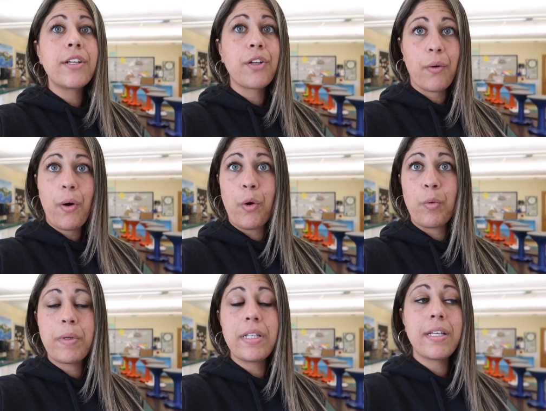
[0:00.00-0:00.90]
go
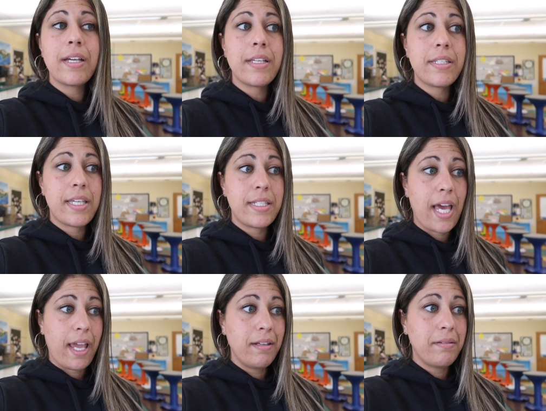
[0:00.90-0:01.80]
home
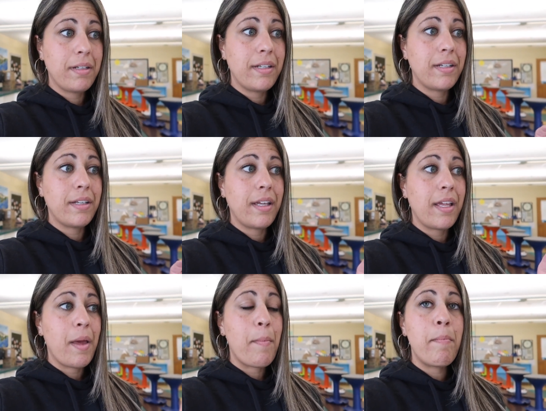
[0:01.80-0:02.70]
today,
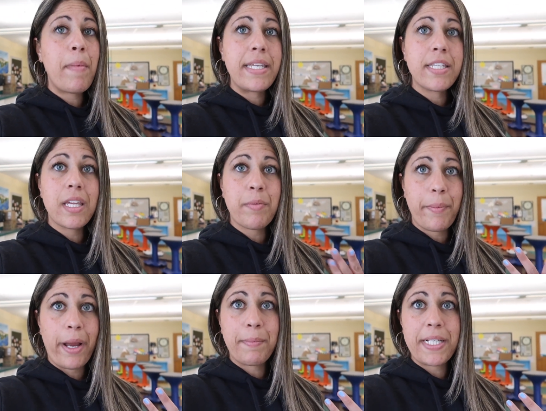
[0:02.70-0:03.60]
mentally
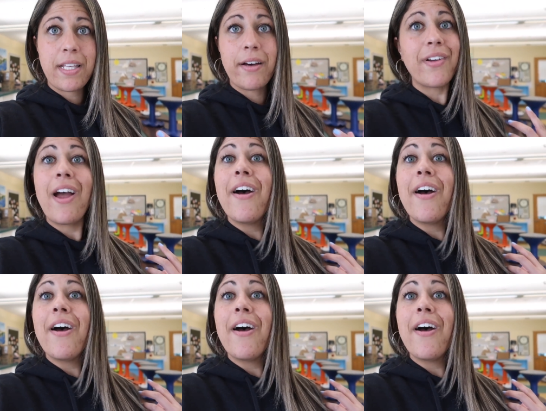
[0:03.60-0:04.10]
prepare myself